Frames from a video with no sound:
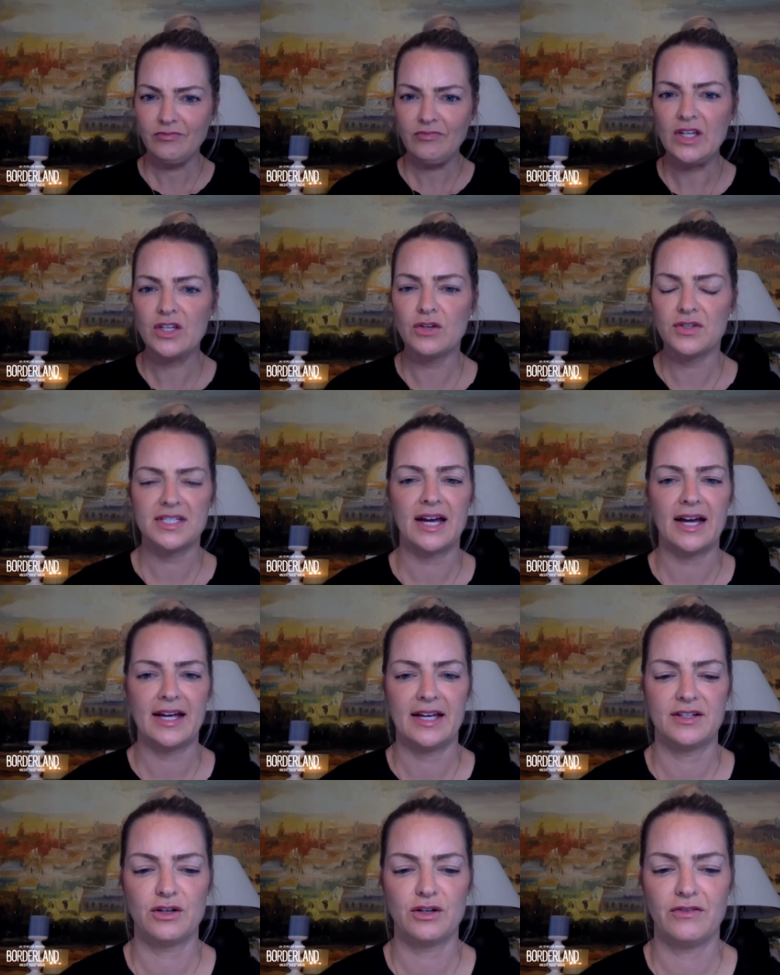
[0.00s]
you'll see I
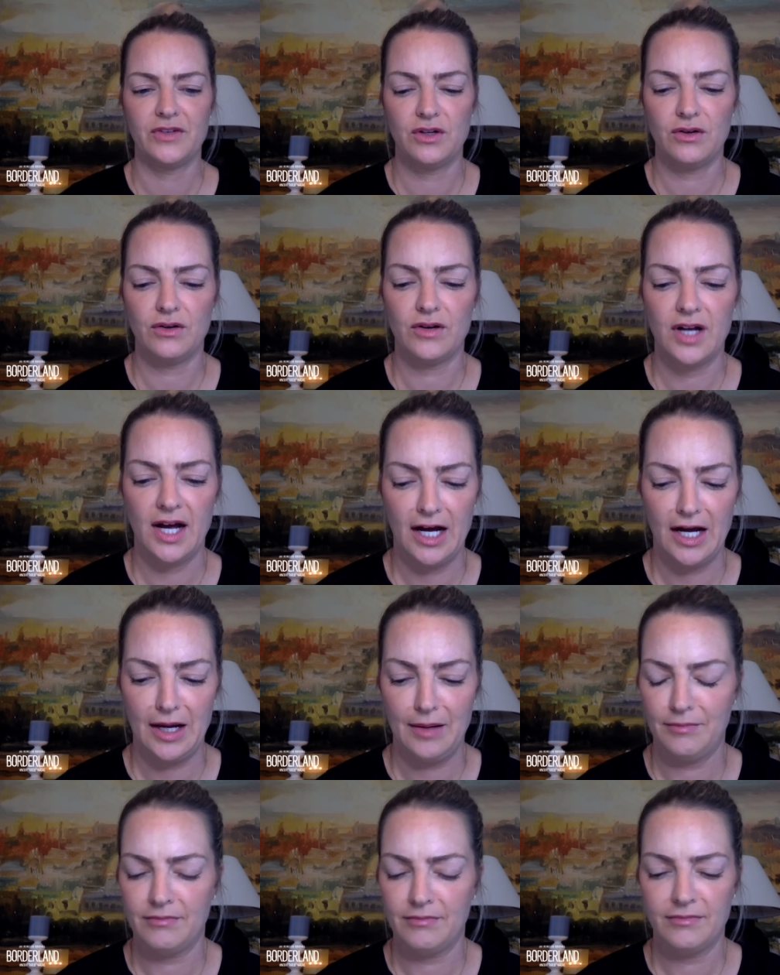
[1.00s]
interviewed,
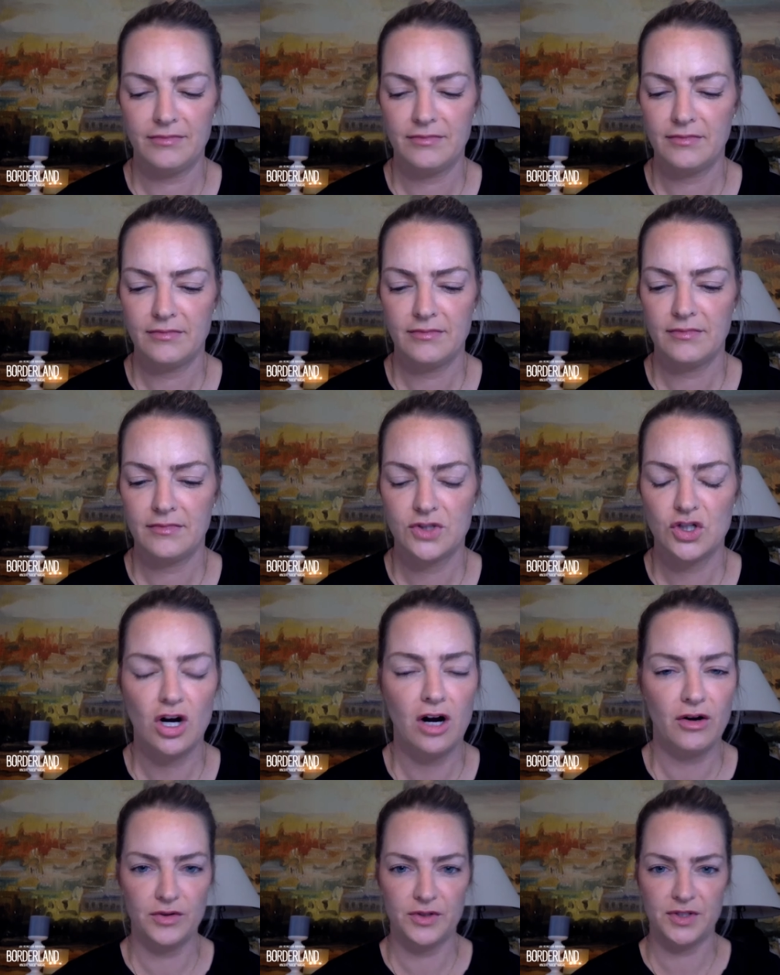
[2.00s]
um,
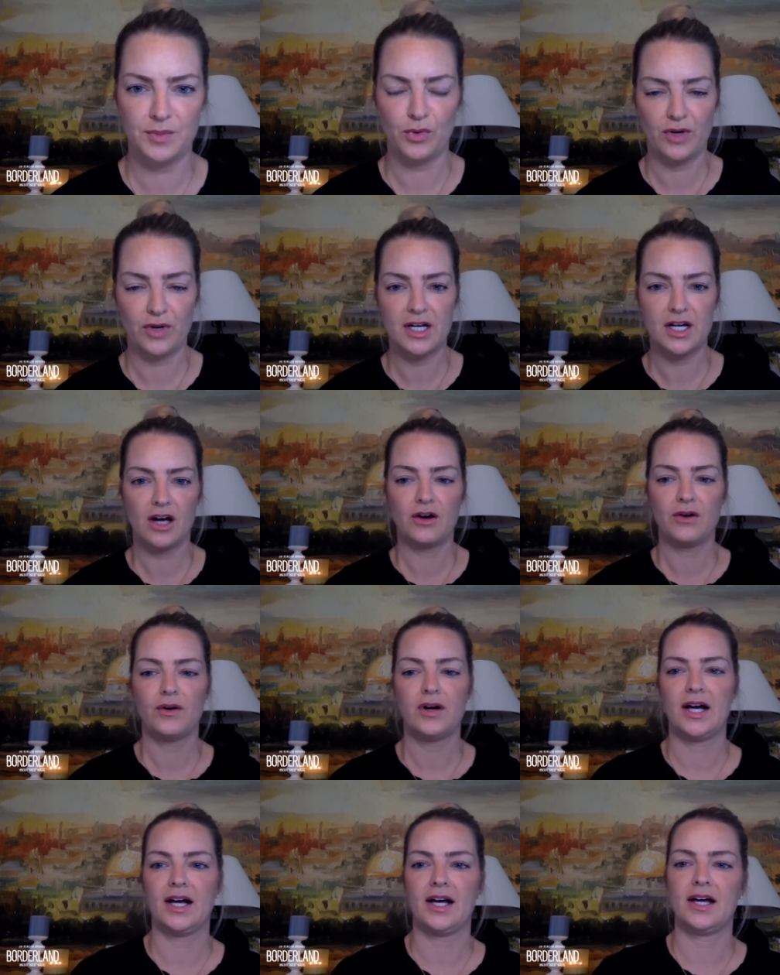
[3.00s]
Charles Marino,
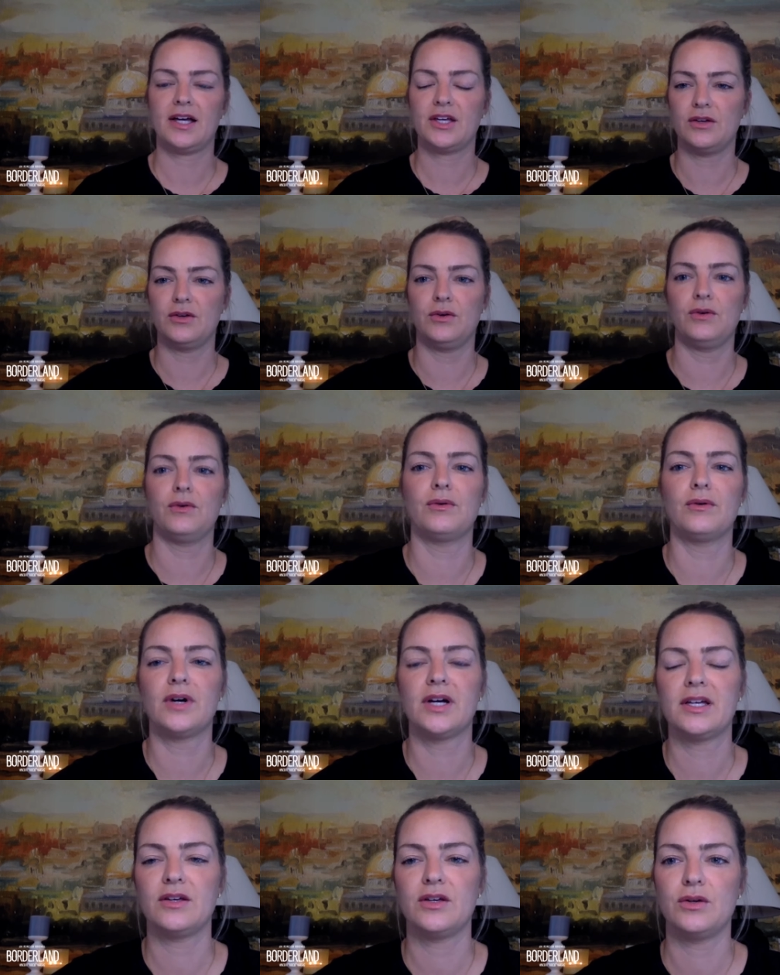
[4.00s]
uh, who
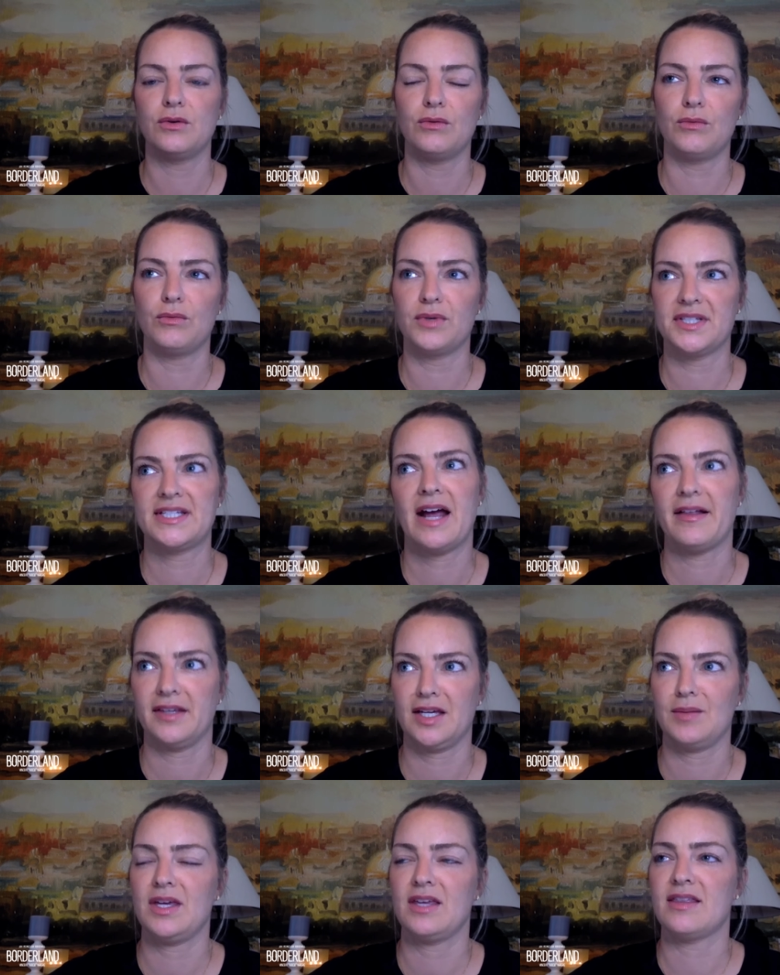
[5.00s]
who was telling
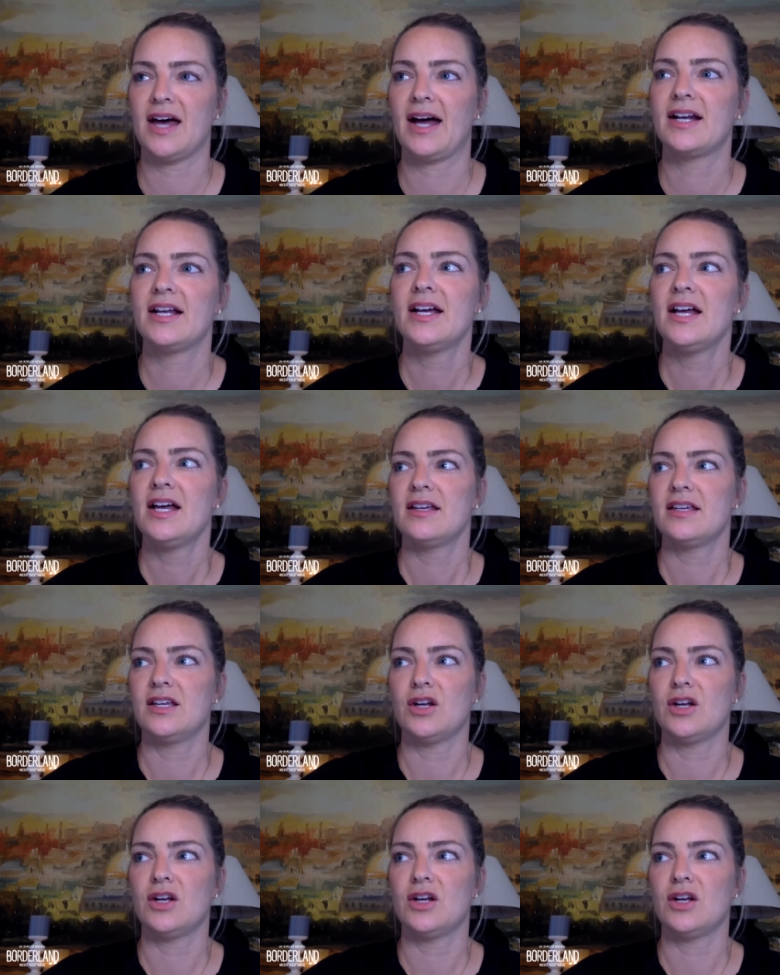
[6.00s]
me that, you